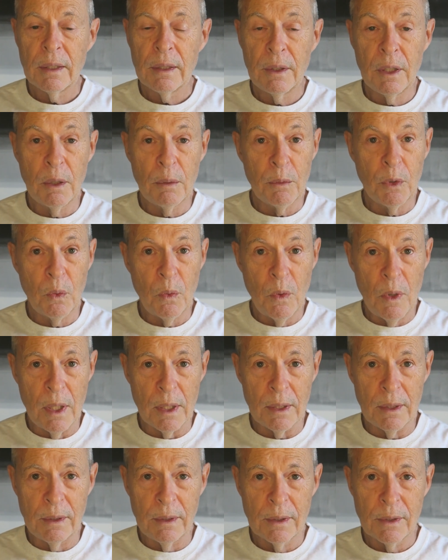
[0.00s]
Number
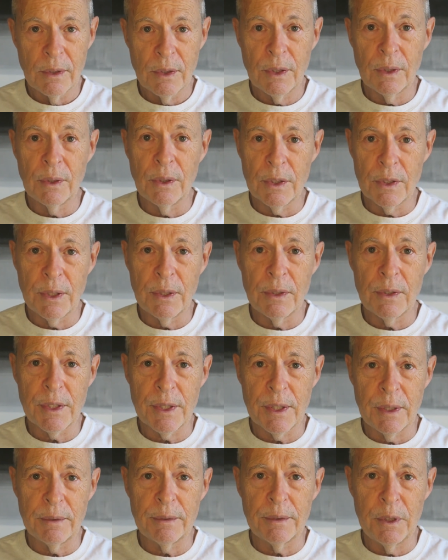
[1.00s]
one, she looks at
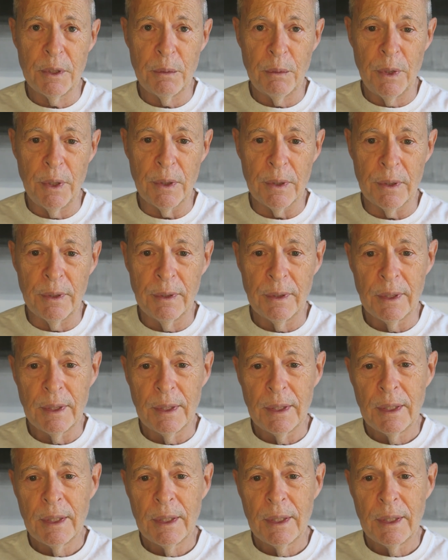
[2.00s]
herself in the mirror,